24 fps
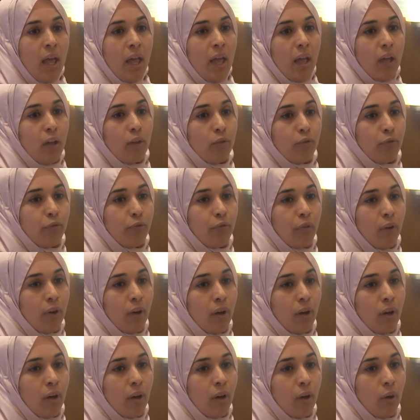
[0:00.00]
If
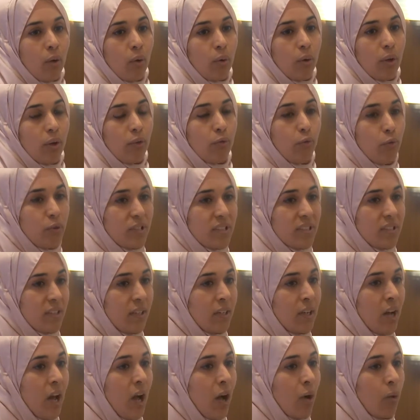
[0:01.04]
we see
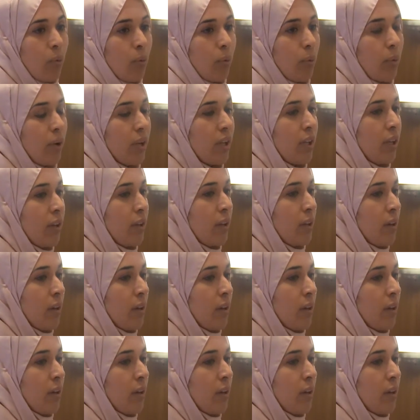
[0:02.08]
now in